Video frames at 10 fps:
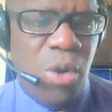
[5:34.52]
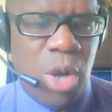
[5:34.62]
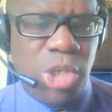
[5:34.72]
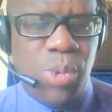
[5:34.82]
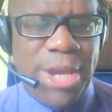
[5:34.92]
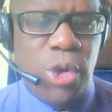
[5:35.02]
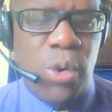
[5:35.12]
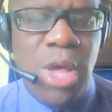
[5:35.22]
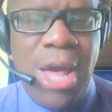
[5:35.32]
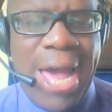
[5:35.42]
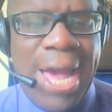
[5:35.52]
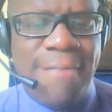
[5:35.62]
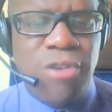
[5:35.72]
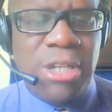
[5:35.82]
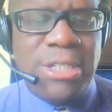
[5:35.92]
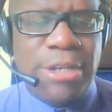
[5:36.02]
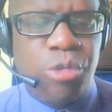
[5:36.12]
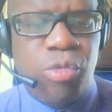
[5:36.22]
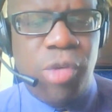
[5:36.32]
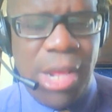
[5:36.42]
what do I know? I have not
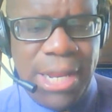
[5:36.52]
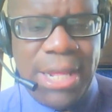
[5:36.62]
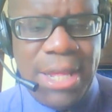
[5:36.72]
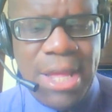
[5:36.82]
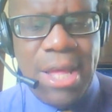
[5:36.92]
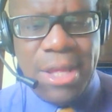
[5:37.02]
yet really